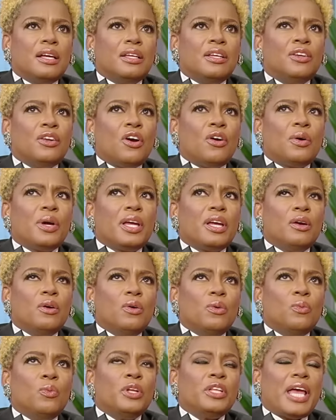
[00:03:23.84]
You know,
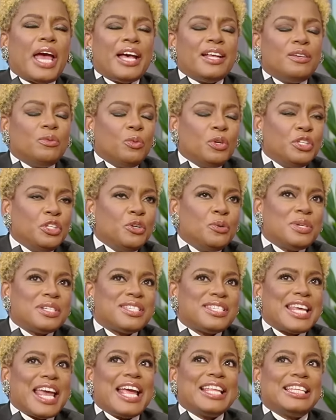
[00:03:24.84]
when, uh, when you were
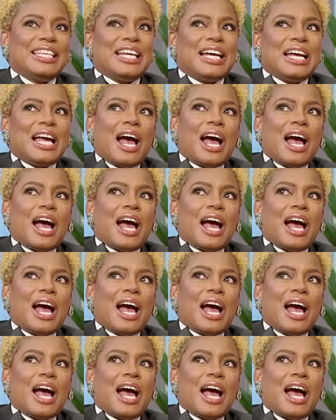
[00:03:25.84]
saying that,